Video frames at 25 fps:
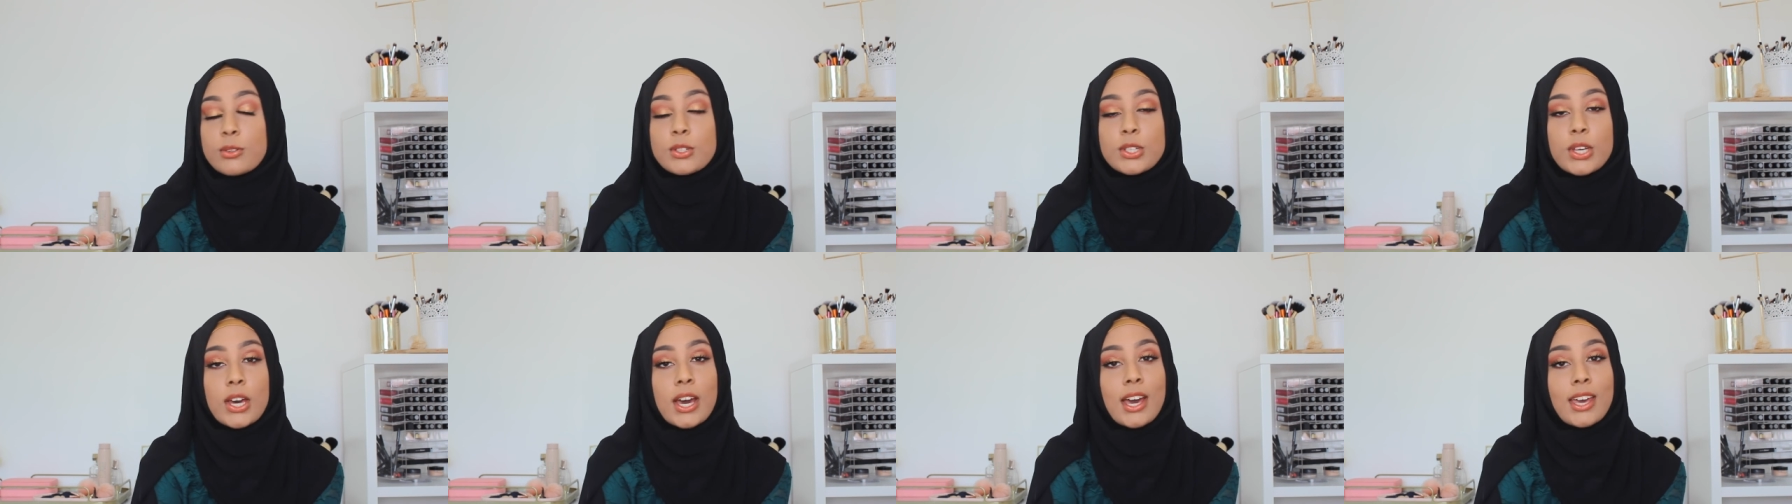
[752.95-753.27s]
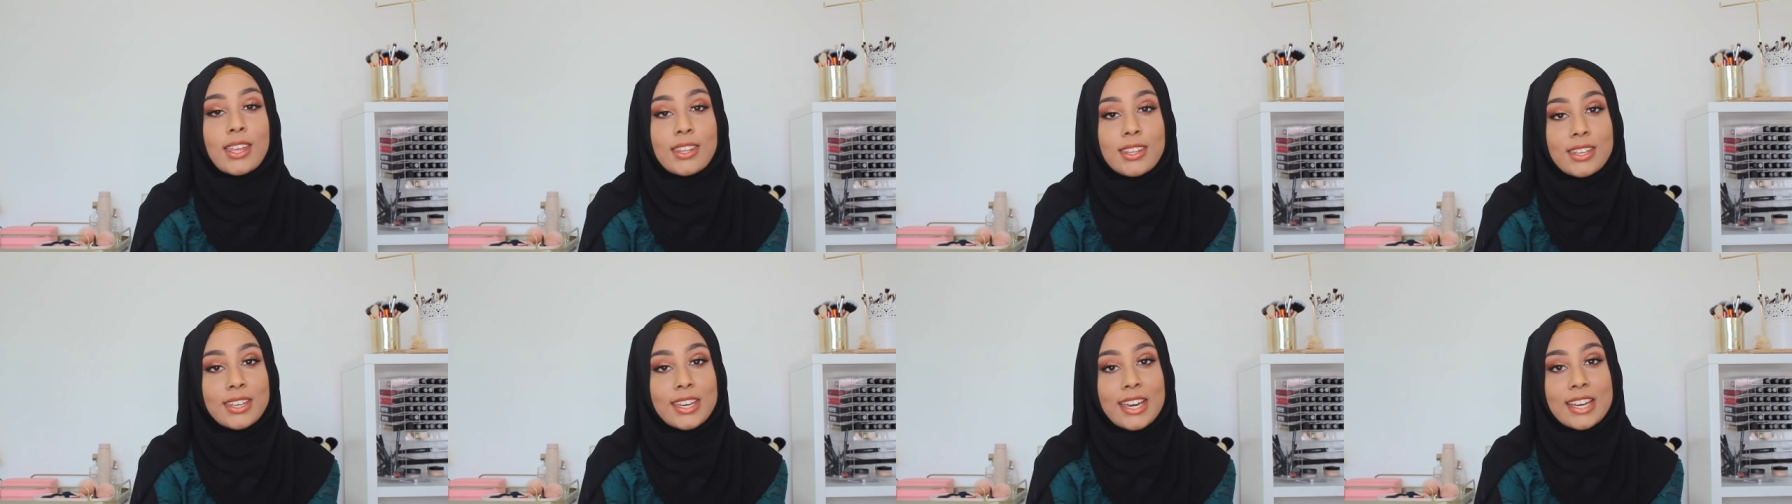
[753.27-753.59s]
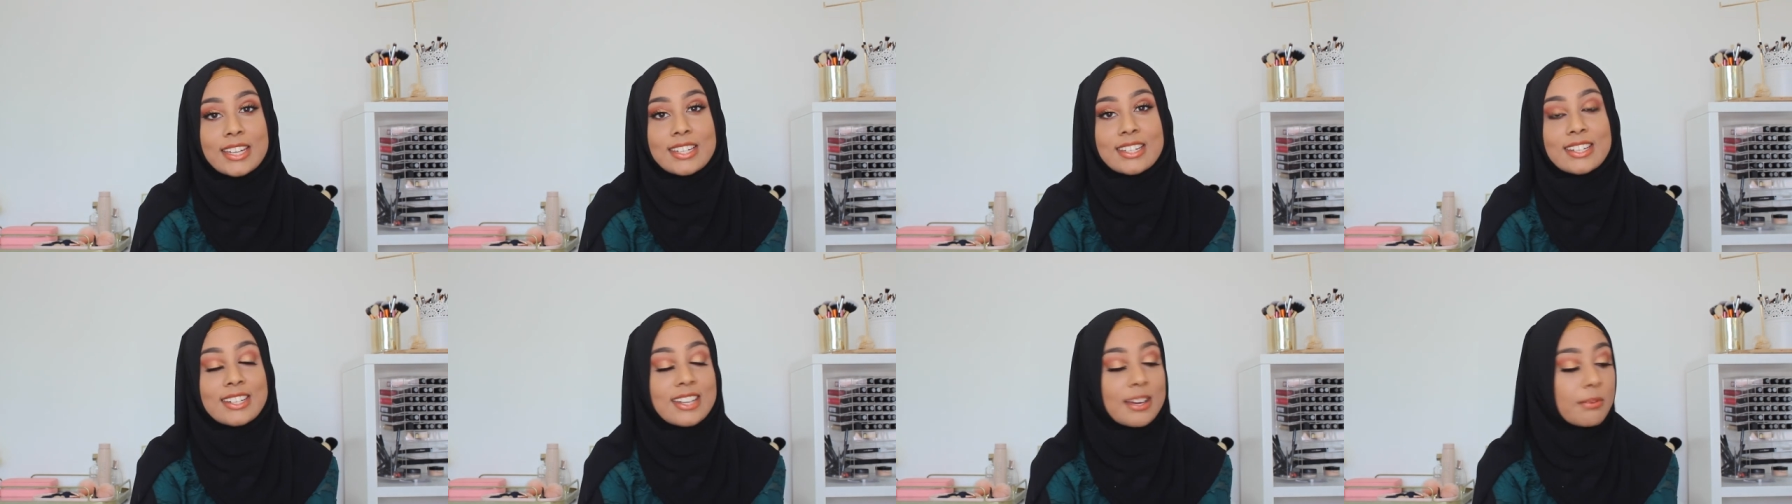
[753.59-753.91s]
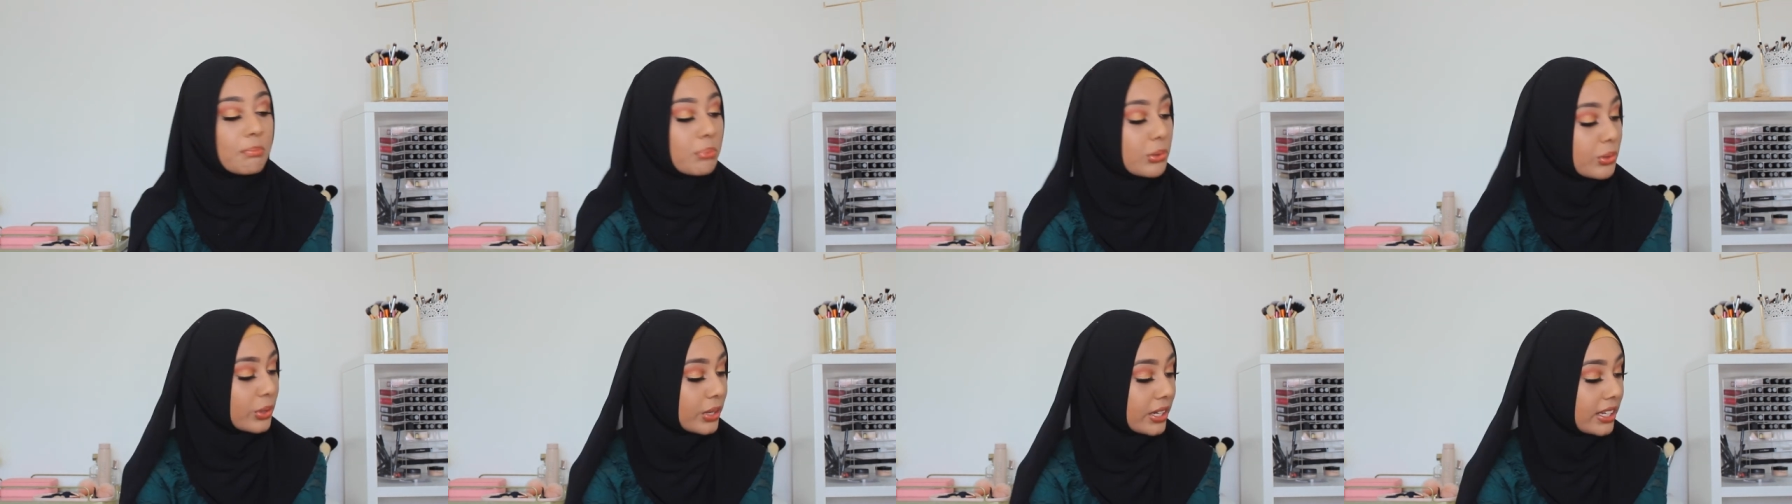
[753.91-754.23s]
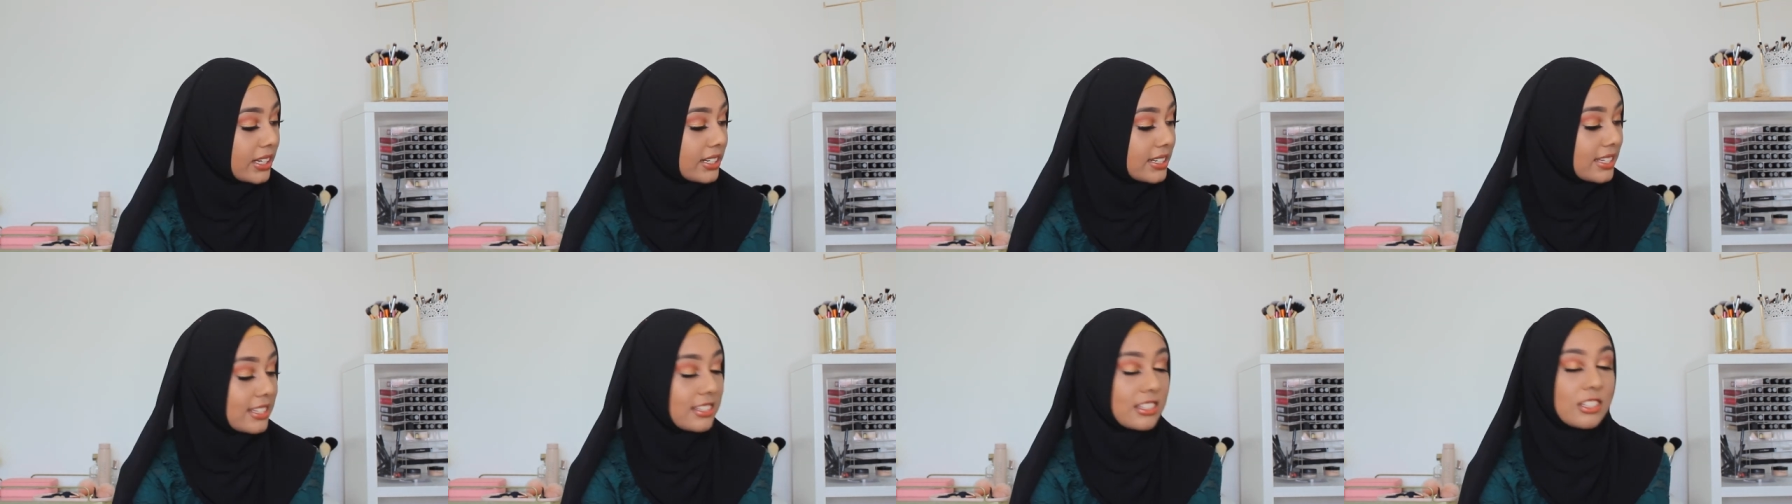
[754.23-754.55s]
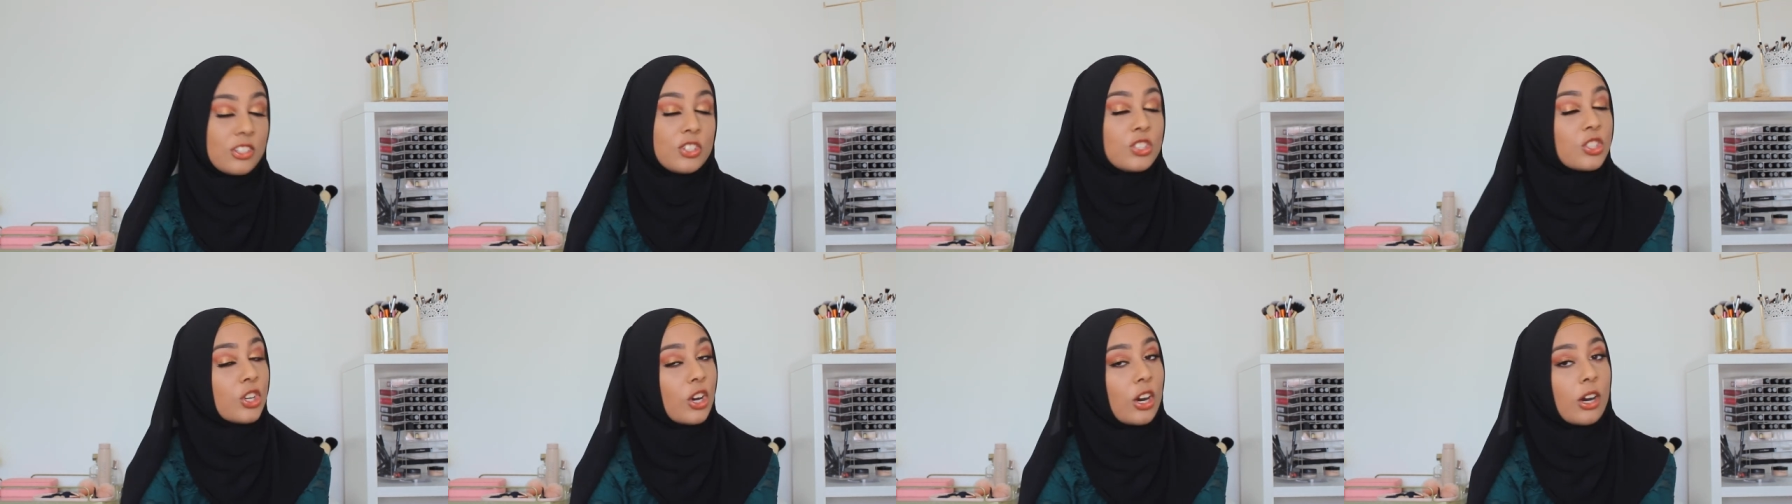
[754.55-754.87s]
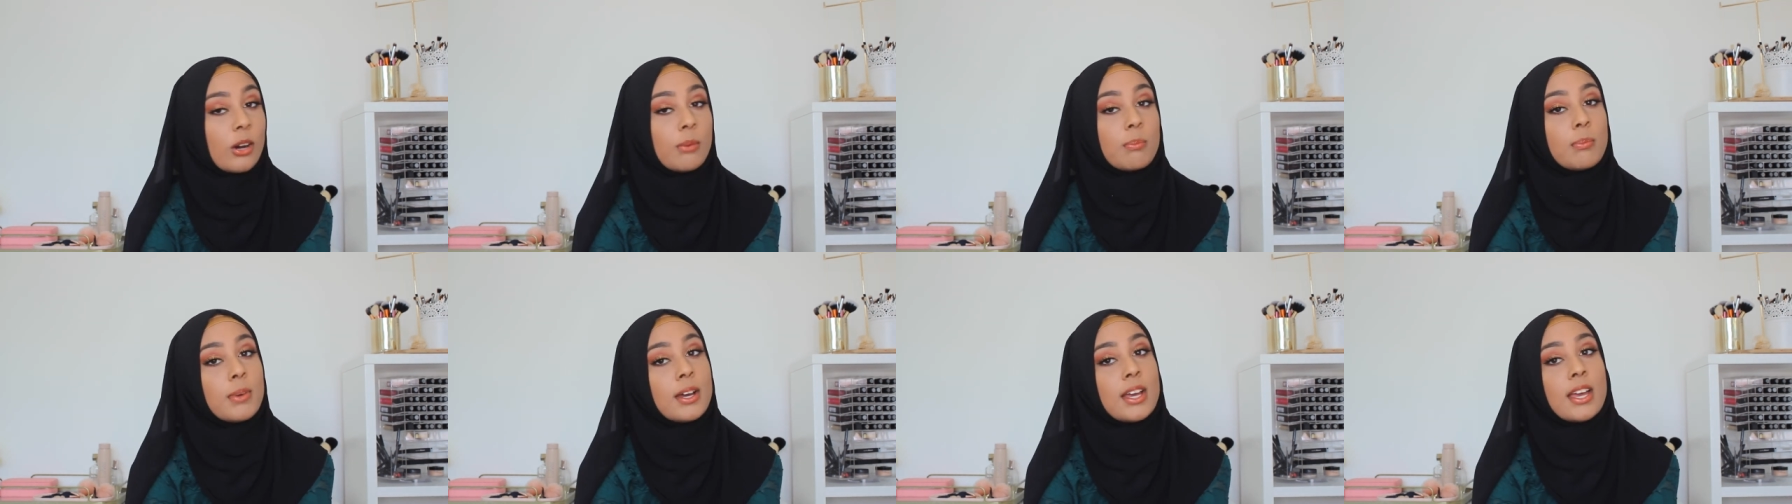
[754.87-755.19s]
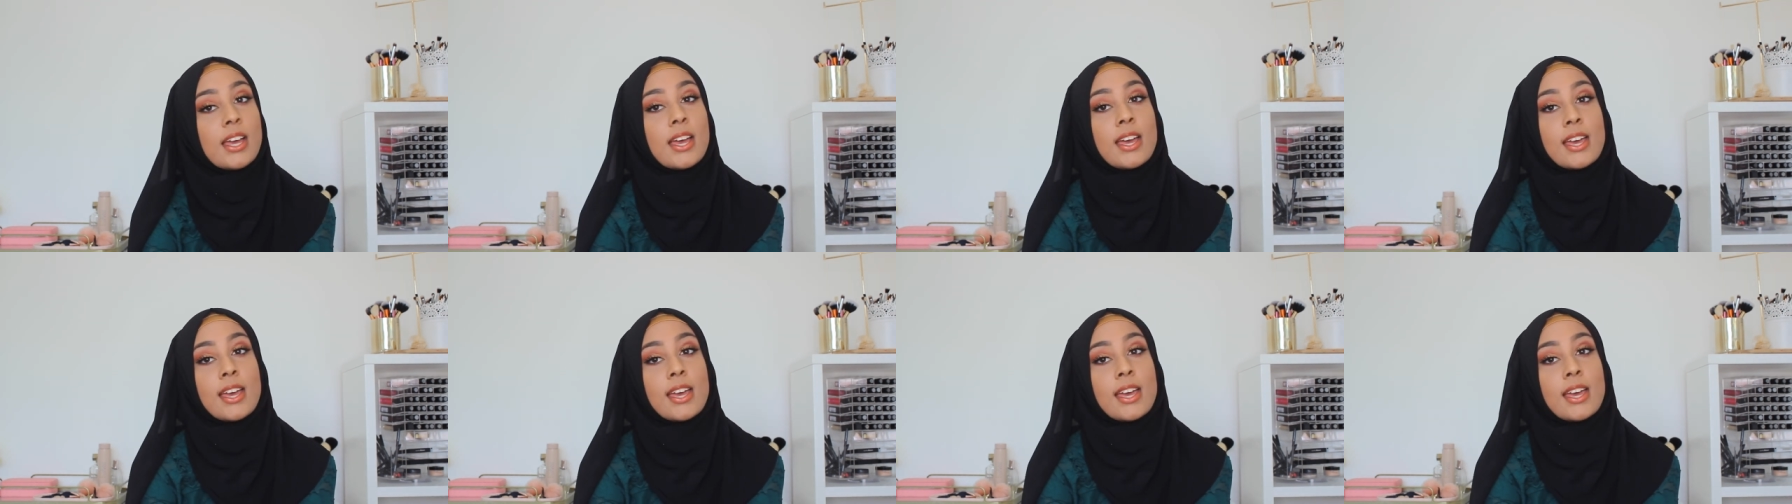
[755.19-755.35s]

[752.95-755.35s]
So I think I did a pretty decent job,